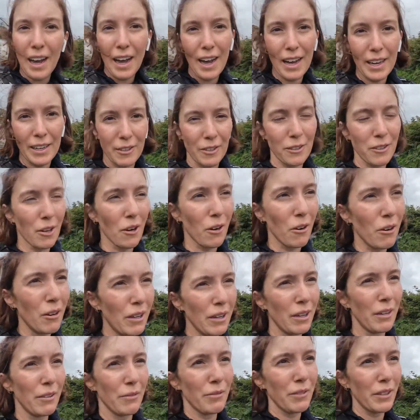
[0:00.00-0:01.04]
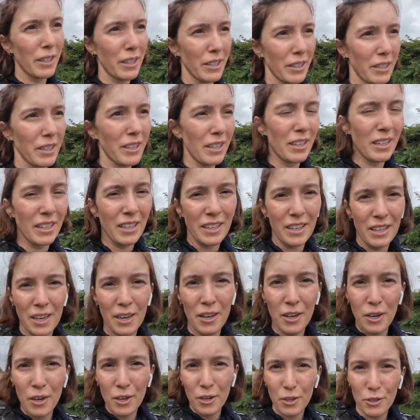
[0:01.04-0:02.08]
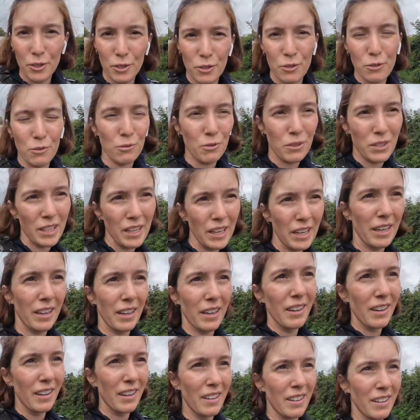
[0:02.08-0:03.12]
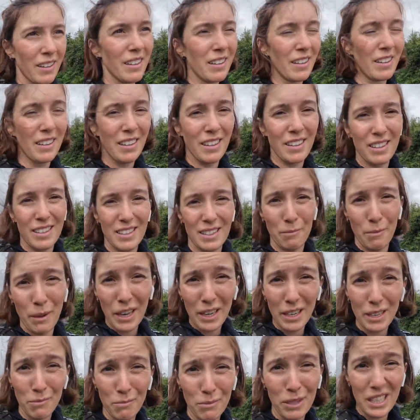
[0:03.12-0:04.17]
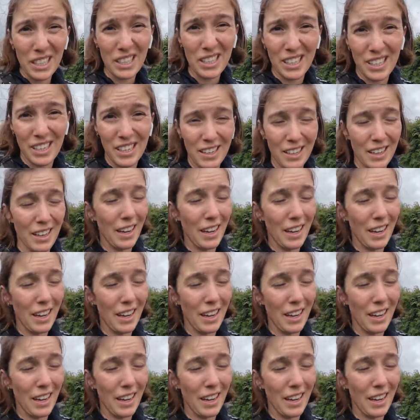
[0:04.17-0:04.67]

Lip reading: I don't know if they're shooting some animals.